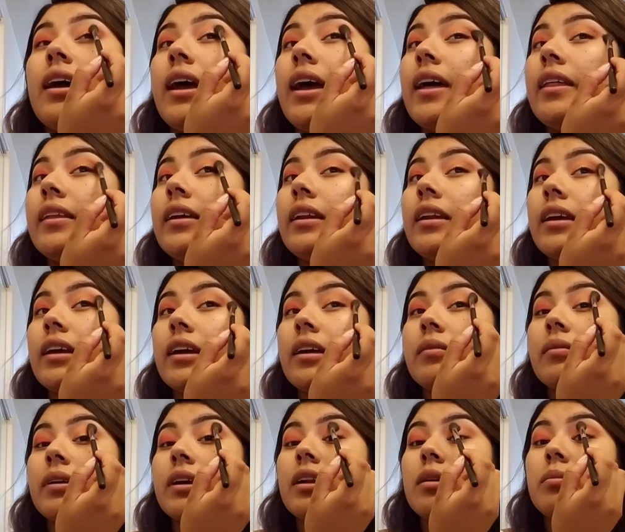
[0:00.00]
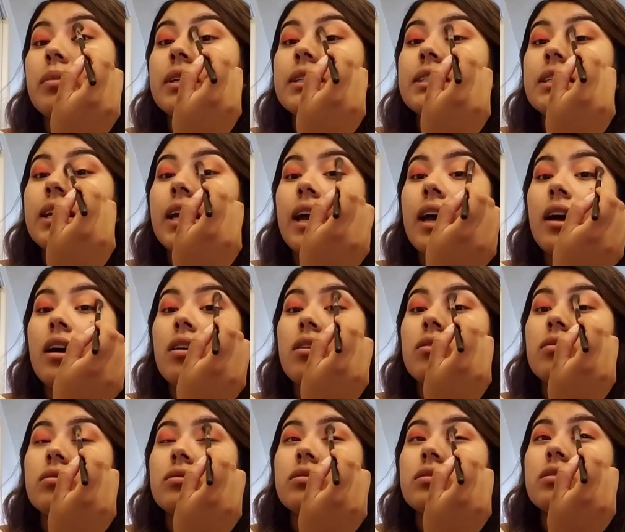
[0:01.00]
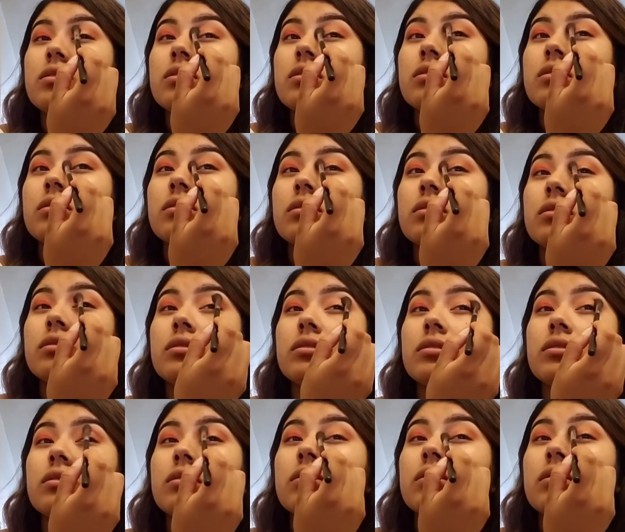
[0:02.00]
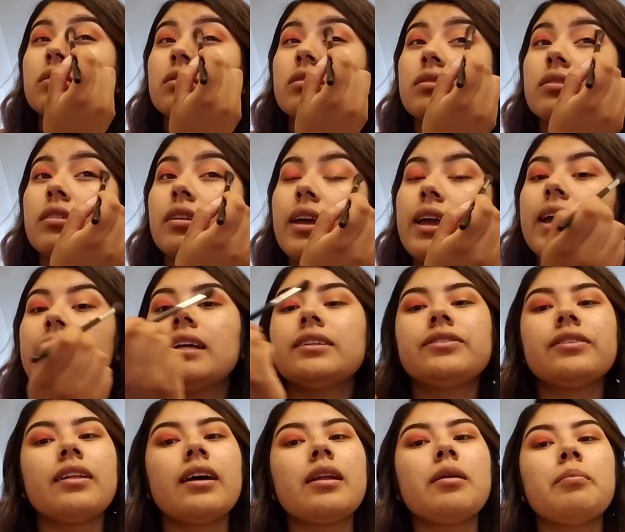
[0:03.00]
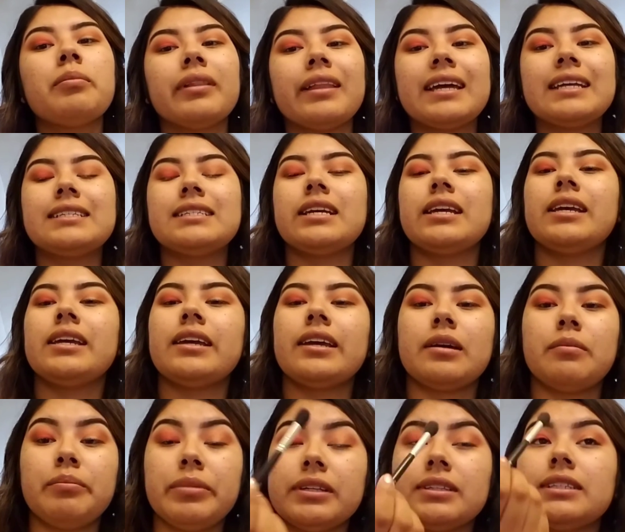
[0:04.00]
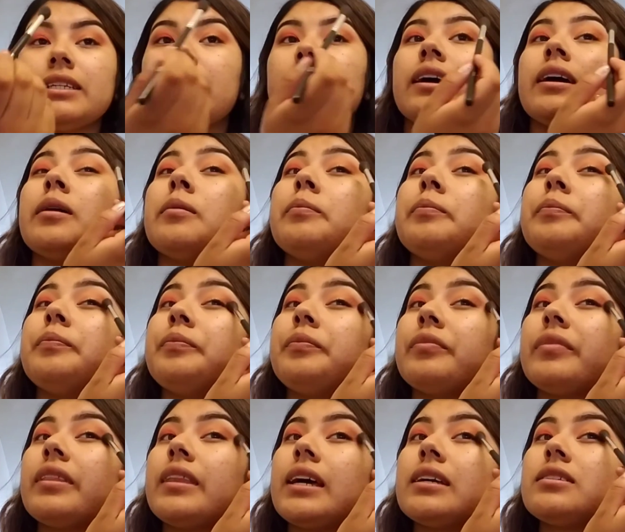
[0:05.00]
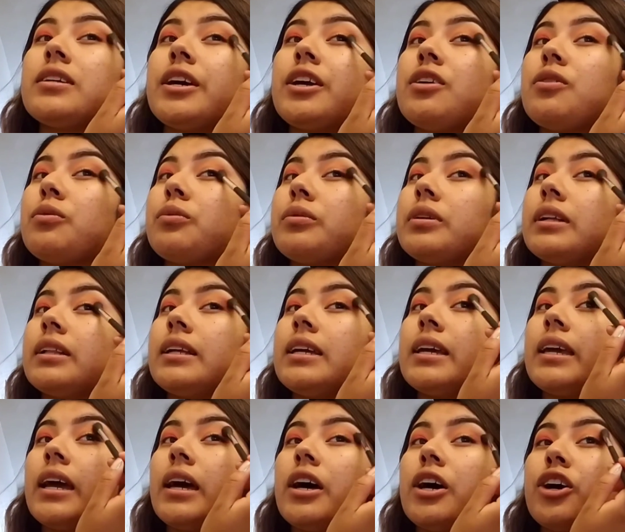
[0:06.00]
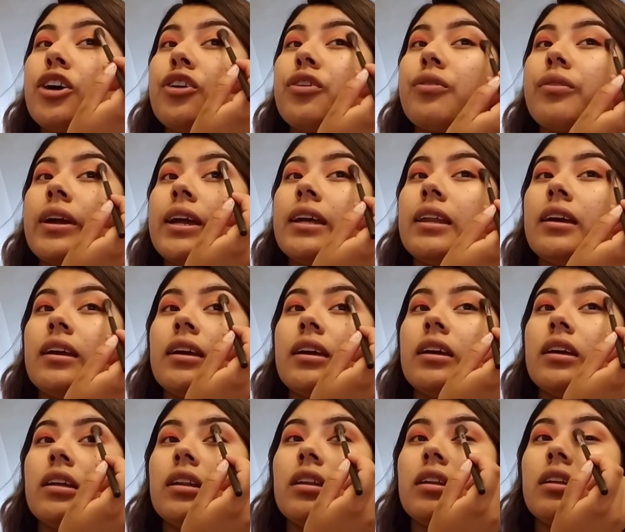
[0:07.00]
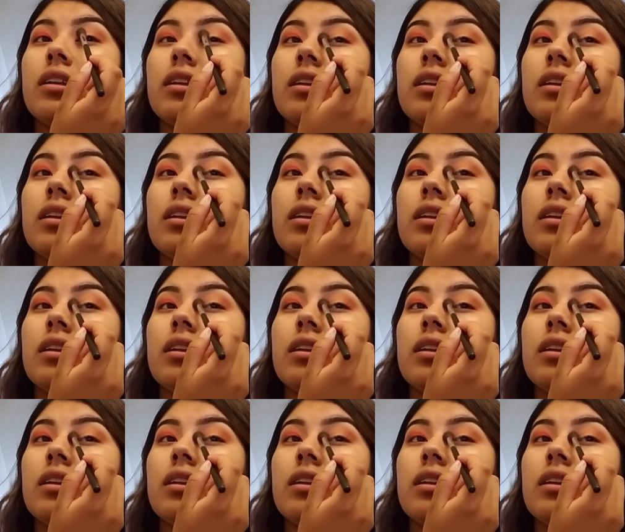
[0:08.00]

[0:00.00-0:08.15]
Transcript: And then again, we're gonna blend it out. It's a lot of blending and building up. That's how you really get a gradient